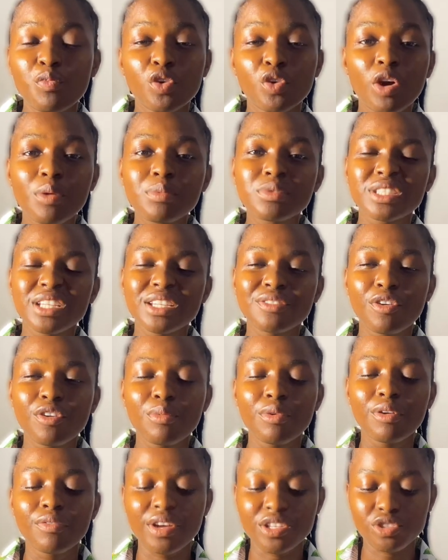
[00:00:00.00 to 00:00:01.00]
It comes in the
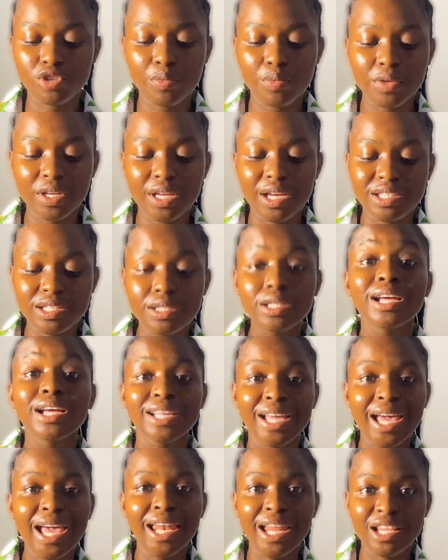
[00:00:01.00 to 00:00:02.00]
form of ascorbic acid, like
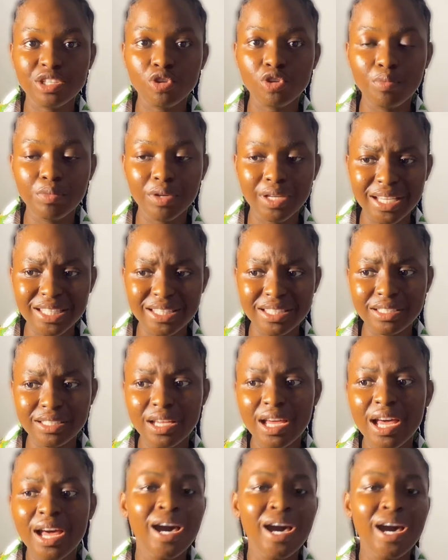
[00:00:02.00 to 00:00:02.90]
L-ascorbic acid.